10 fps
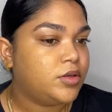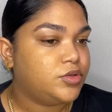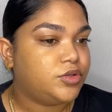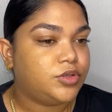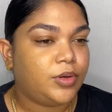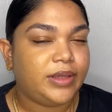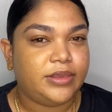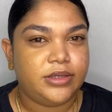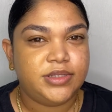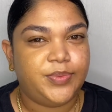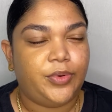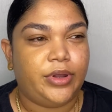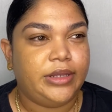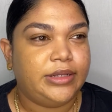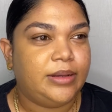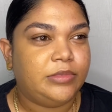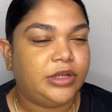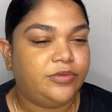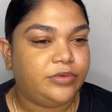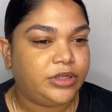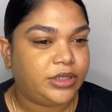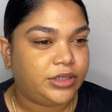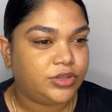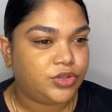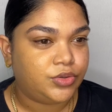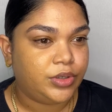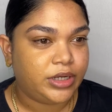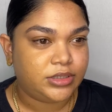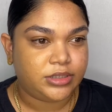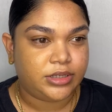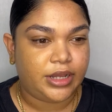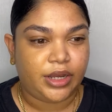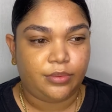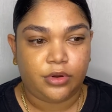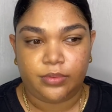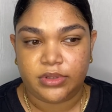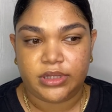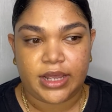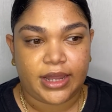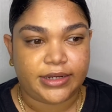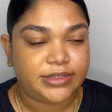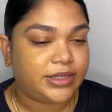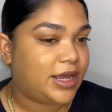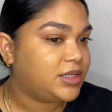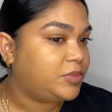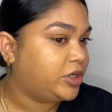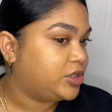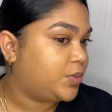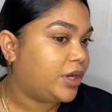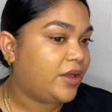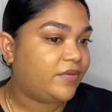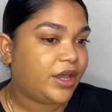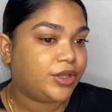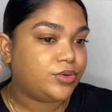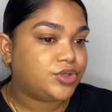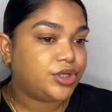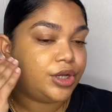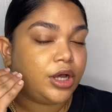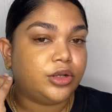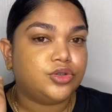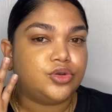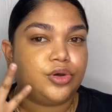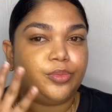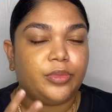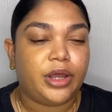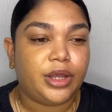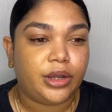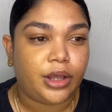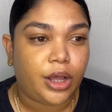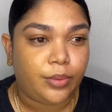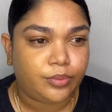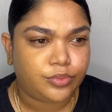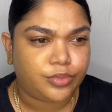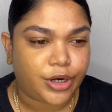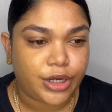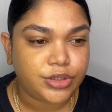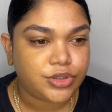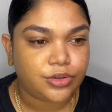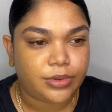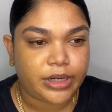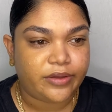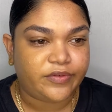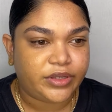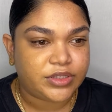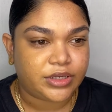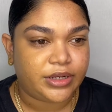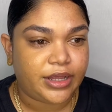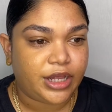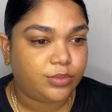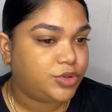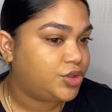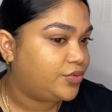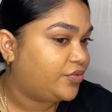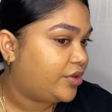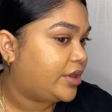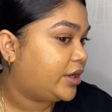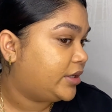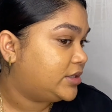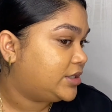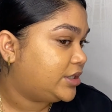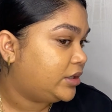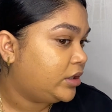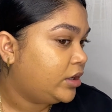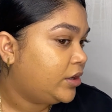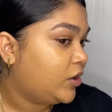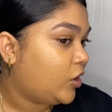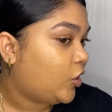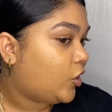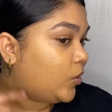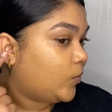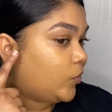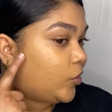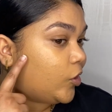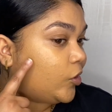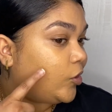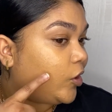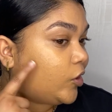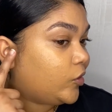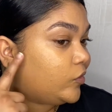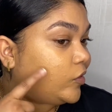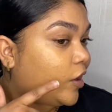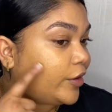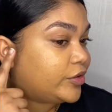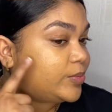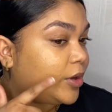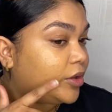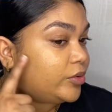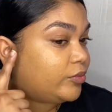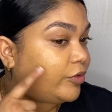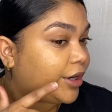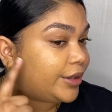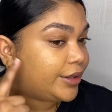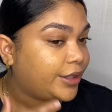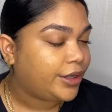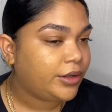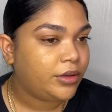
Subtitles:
So at this point, I'm not really too concerned anymore with the acne scars, because whatever I use to contour and bronze or whatever is gonna help to further conceal the little dark spot right there.